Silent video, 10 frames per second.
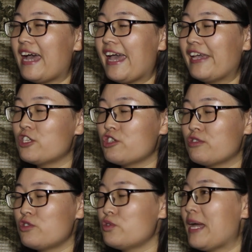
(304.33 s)
I
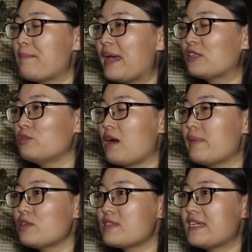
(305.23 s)
chose to come back to
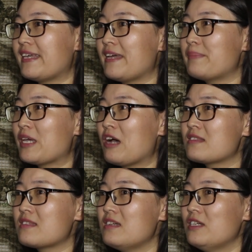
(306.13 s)
Barbados again
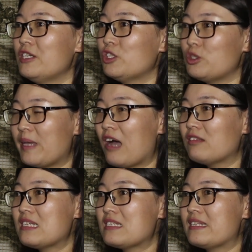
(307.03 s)
because, to be
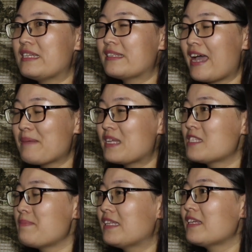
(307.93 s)
honest, the time I
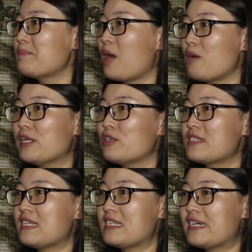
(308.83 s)
spent in
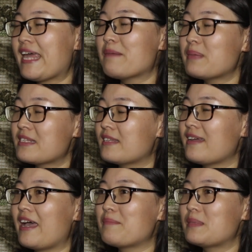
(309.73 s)
Barbados is the happiest
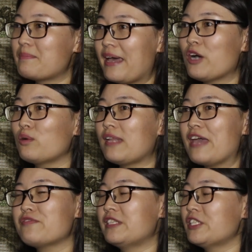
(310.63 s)
time in my whole
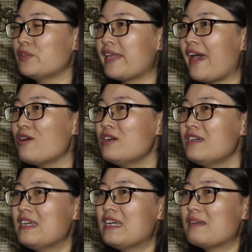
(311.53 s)
life until now.
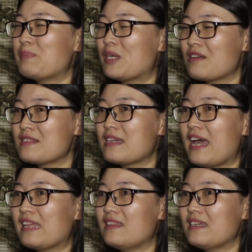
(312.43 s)
because
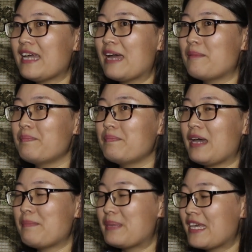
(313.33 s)
I think I
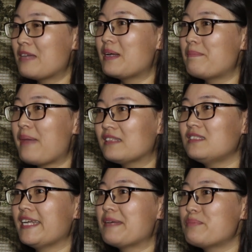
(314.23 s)
became a
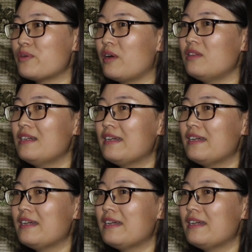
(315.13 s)
better April.